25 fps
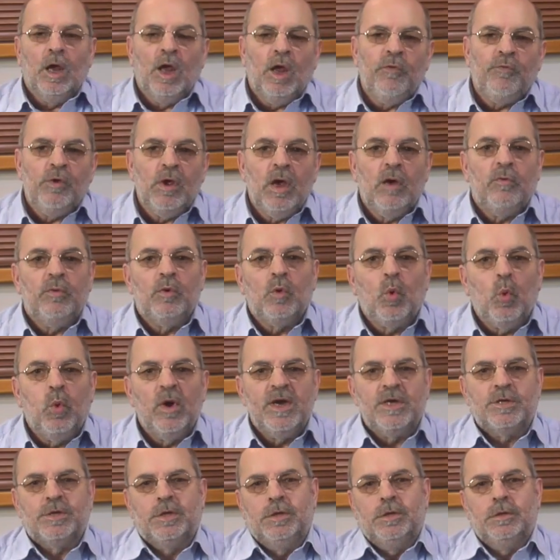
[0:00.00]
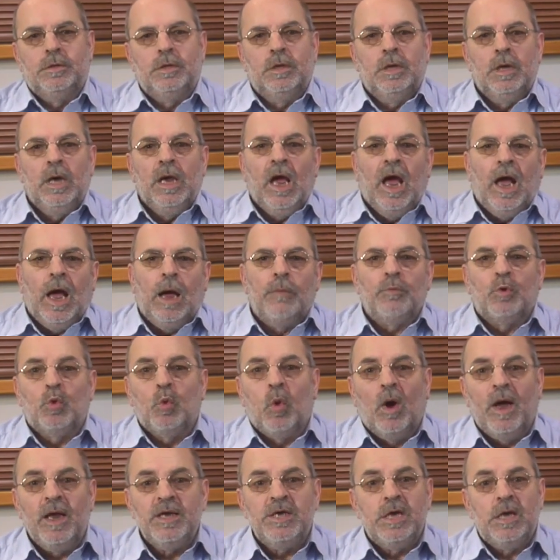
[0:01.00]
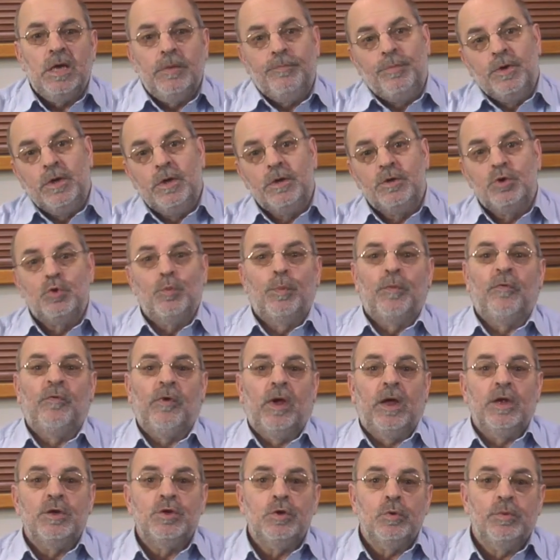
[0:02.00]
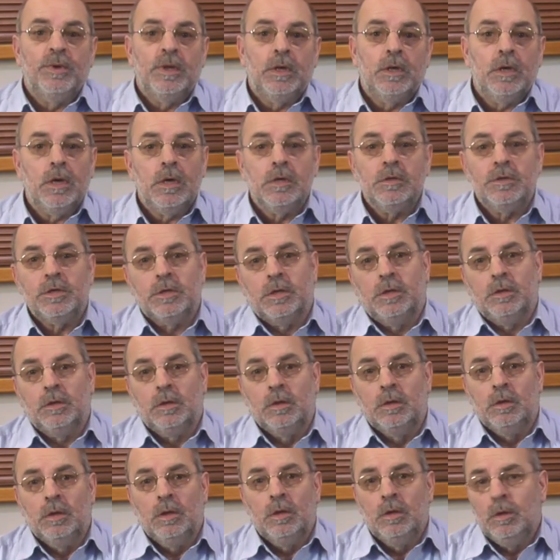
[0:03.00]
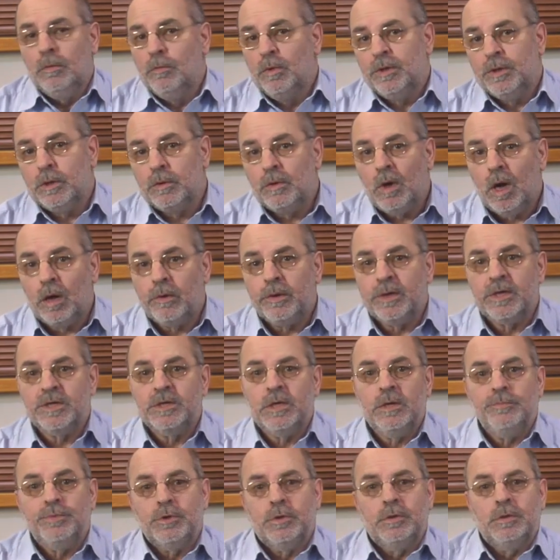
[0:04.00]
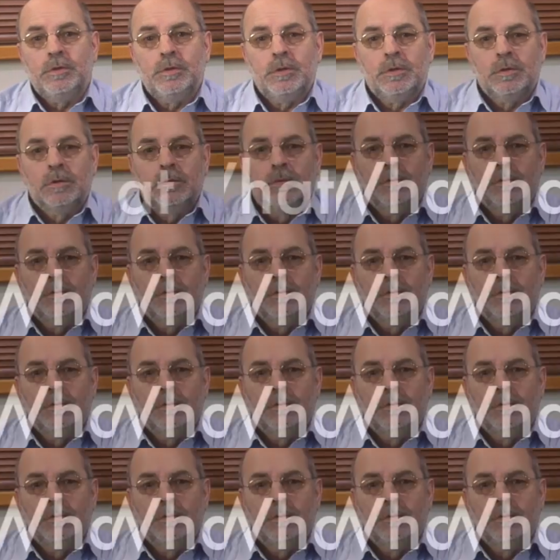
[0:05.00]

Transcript: If you have a question, I'm quite happy to provide you with an answer, but there are exceptions.